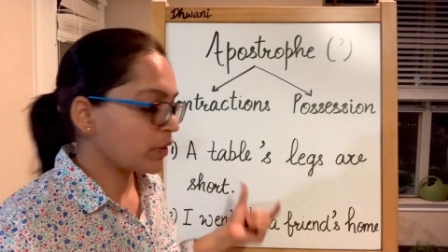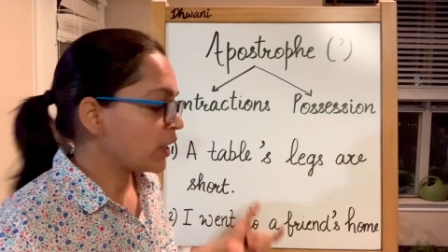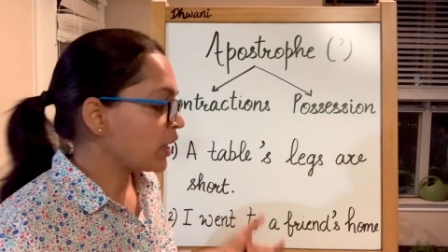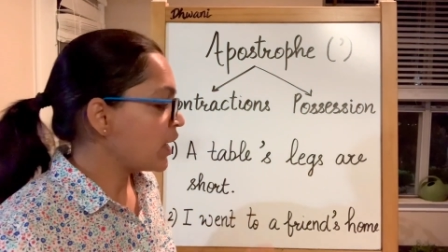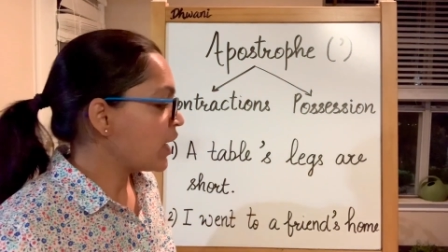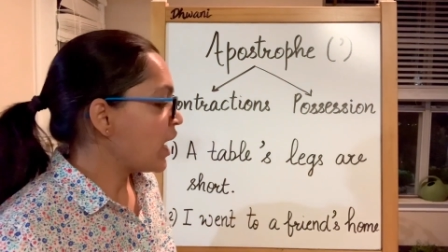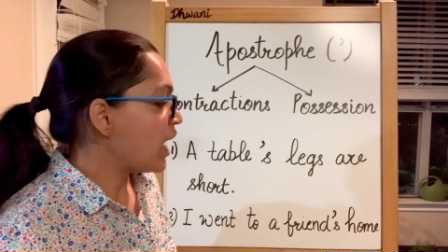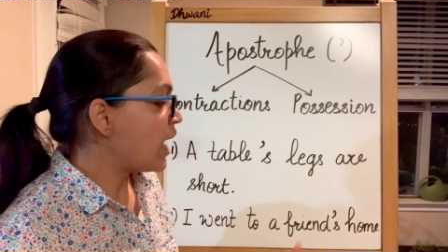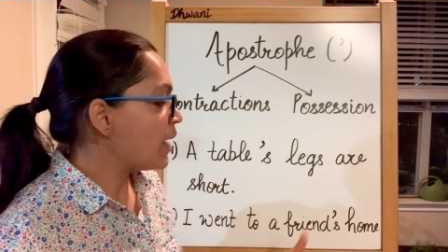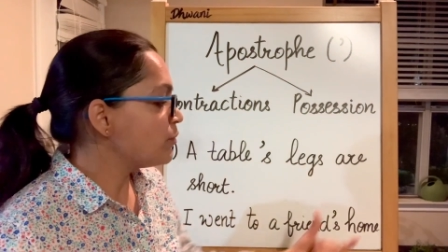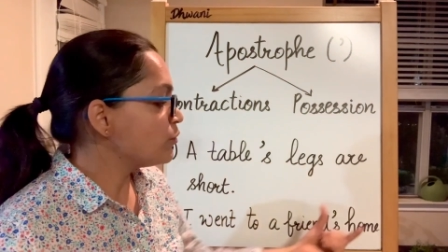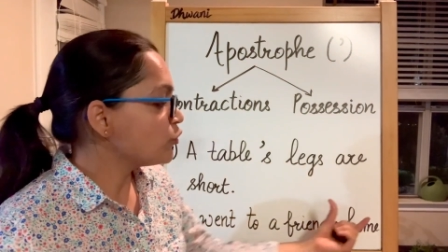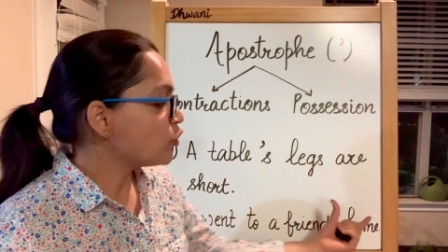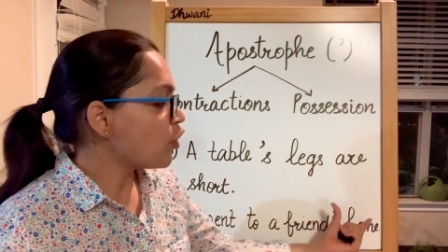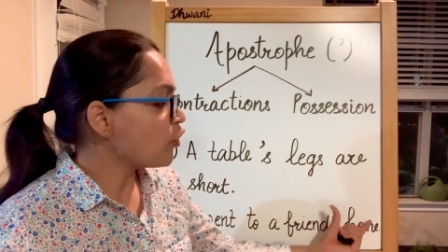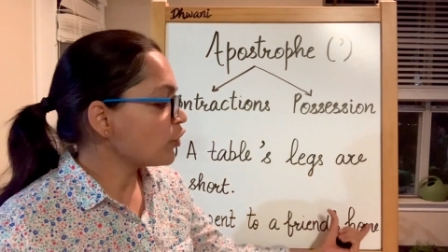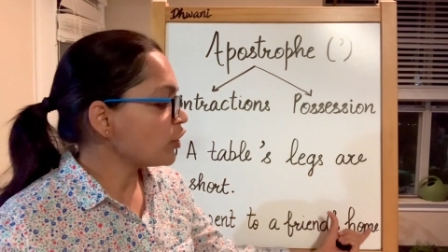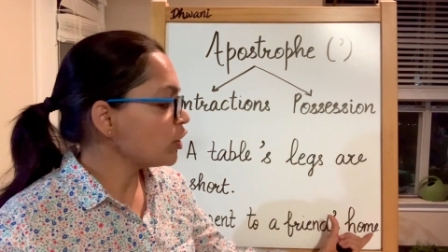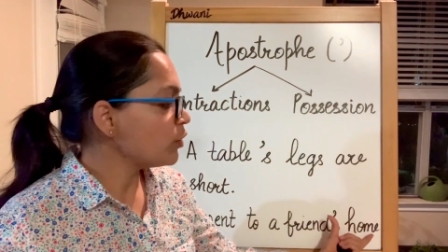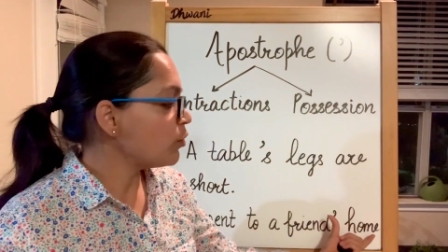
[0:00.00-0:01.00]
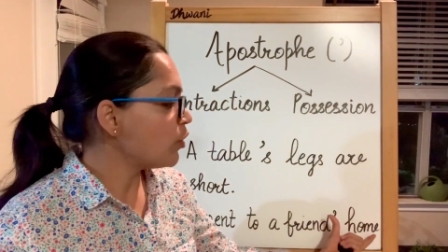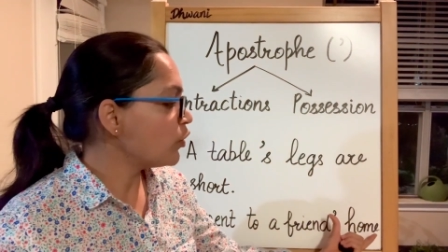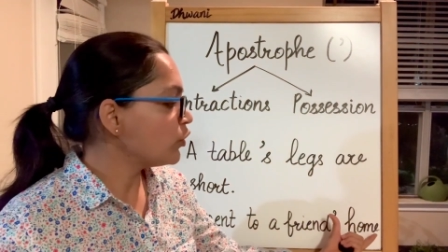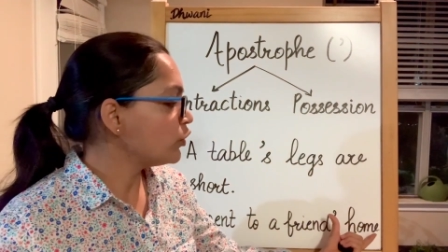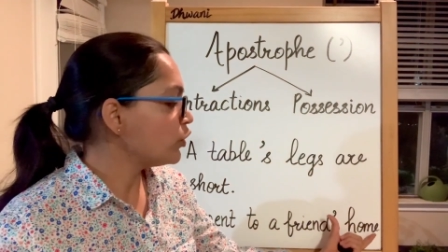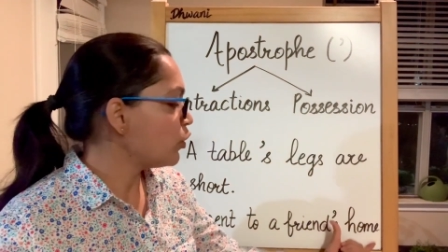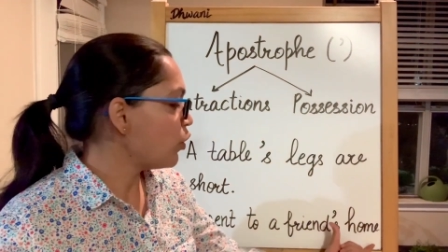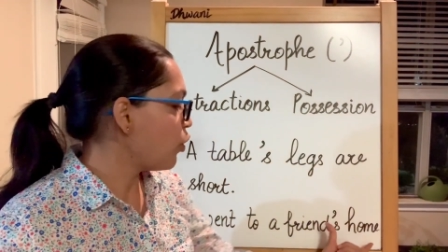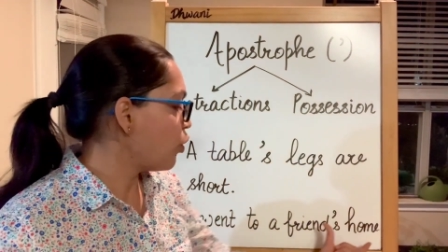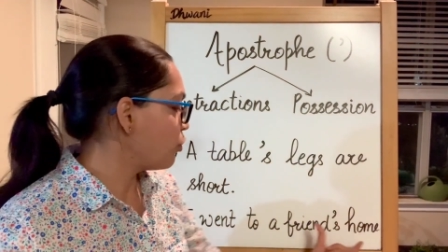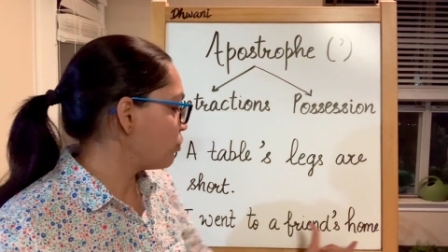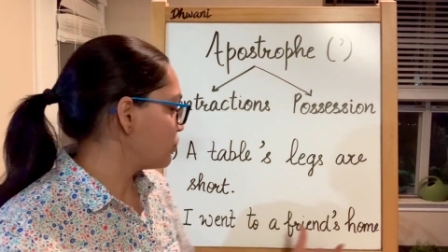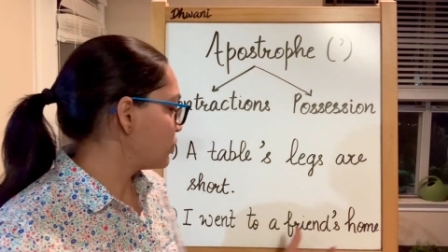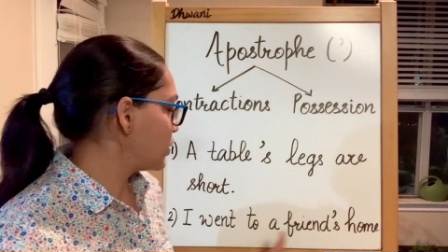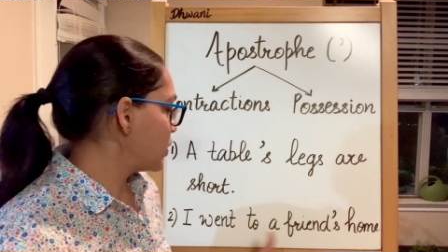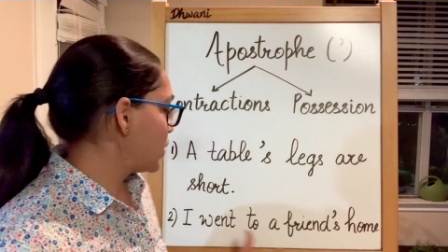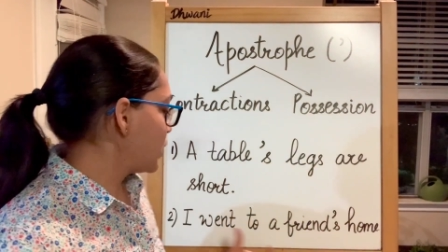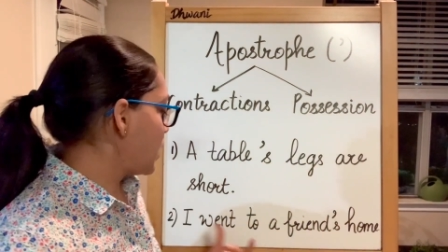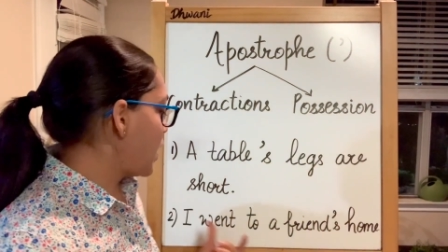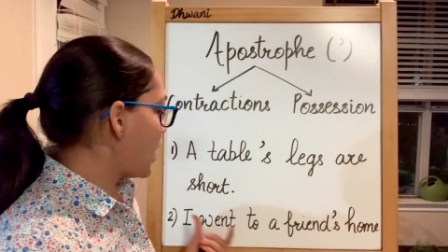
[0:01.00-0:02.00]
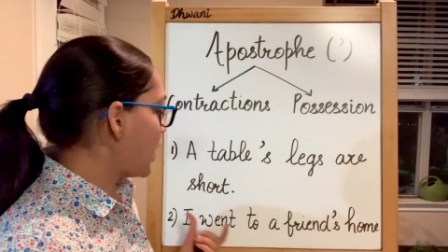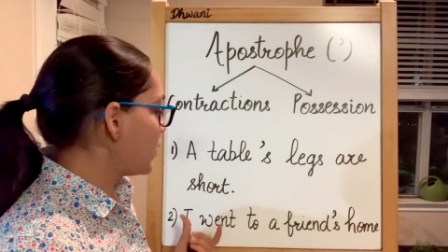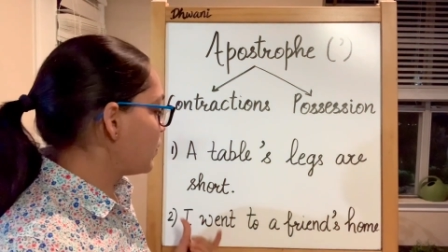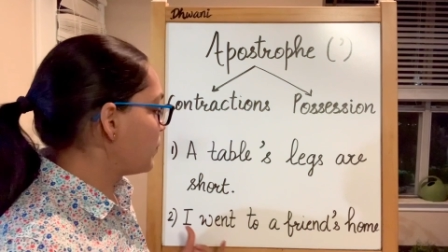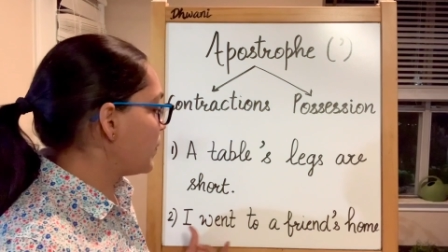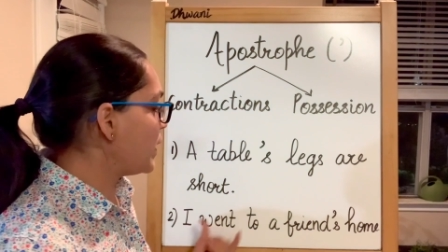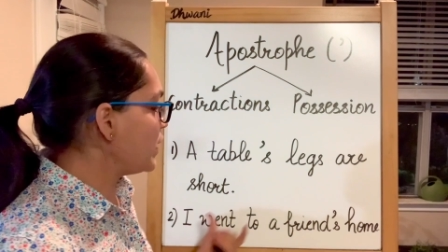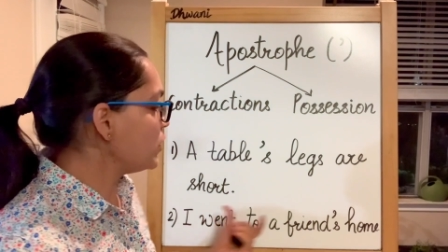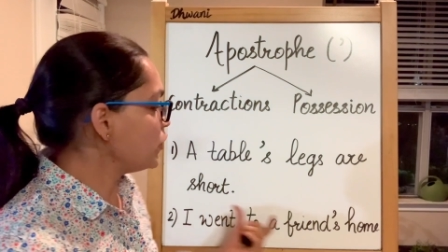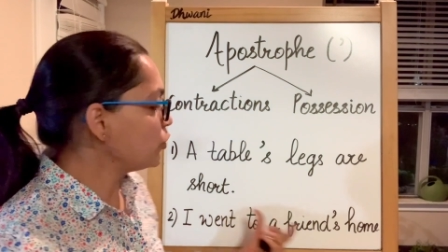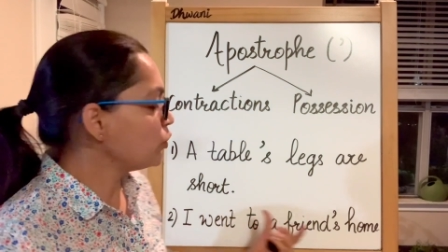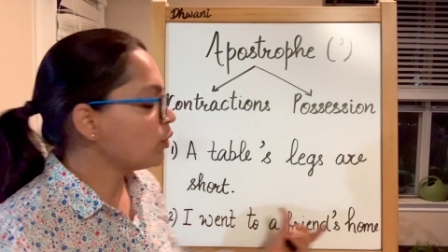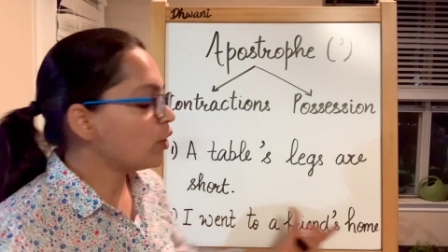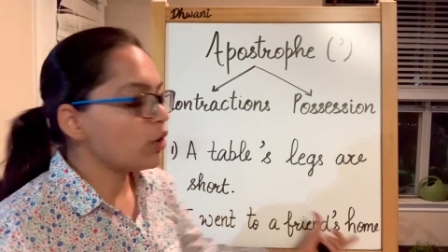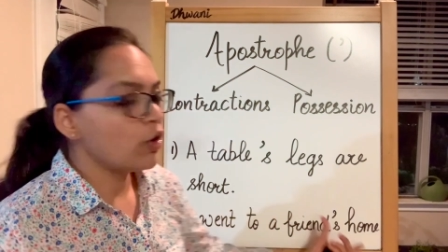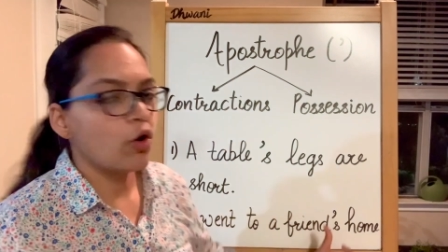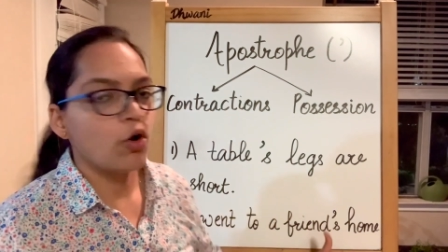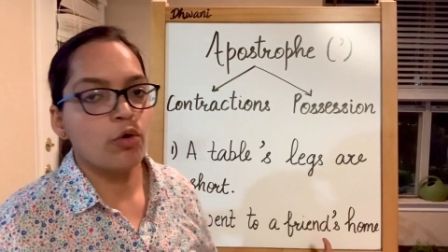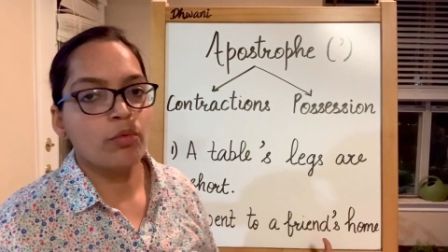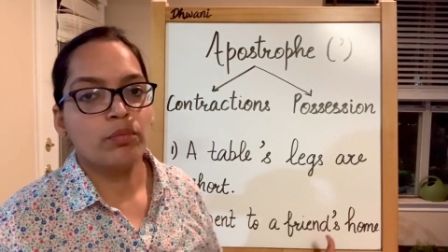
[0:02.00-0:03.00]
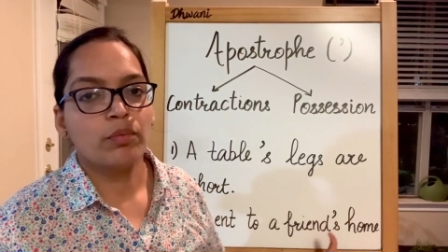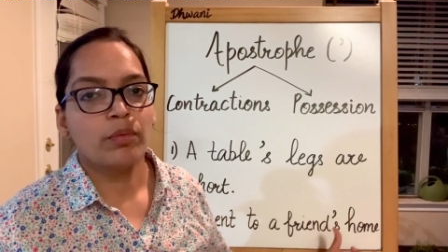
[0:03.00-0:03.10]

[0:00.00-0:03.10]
I'm talking about the home. I went to a home.